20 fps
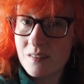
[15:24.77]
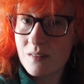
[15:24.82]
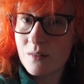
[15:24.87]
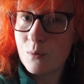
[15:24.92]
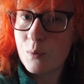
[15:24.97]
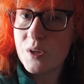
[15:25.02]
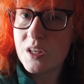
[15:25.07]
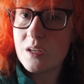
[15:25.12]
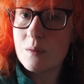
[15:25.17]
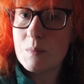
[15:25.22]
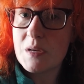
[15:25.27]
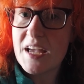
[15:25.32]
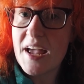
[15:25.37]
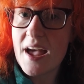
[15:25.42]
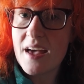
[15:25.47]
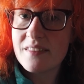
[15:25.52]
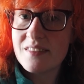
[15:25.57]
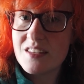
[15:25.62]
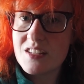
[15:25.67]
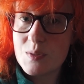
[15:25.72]
We
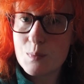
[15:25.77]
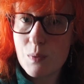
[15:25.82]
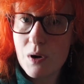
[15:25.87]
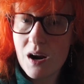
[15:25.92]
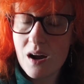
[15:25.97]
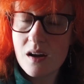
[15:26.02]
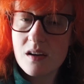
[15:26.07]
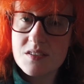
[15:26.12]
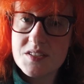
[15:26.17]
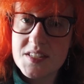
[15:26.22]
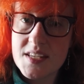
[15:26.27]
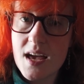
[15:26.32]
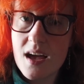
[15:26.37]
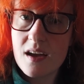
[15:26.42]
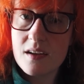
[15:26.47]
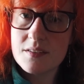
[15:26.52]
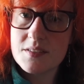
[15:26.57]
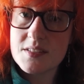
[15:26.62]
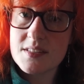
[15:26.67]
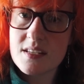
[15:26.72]
began this
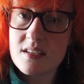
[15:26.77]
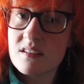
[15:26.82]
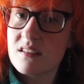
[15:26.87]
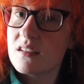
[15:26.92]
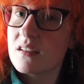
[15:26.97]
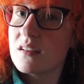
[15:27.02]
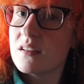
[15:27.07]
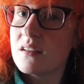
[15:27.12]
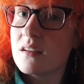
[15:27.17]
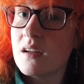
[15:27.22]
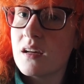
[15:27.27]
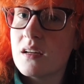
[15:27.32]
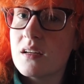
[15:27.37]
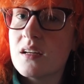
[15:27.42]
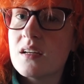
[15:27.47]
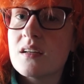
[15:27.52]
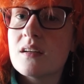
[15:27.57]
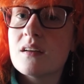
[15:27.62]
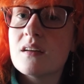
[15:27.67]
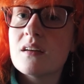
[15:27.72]
process in
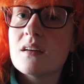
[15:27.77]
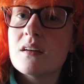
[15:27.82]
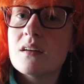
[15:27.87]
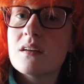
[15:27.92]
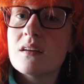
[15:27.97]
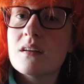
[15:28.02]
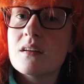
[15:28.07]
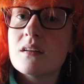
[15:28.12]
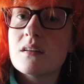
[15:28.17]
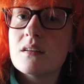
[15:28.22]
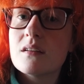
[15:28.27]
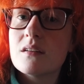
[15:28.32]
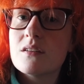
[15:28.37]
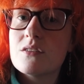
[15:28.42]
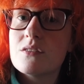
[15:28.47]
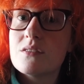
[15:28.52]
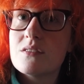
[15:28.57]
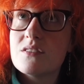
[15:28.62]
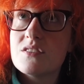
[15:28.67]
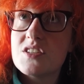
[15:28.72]

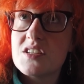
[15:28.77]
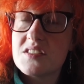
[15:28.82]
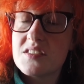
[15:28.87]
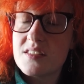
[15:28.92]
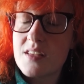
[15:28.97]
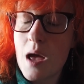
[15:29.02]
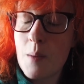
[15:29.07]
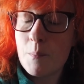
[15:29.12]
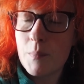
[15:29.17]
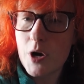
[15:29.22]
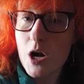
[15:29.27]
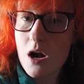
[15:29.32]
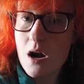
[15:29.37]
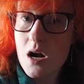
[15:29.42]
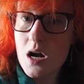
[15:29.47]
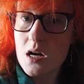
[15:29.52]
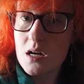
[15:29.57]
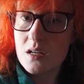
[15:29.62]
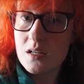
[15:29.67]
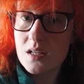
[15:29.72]
December.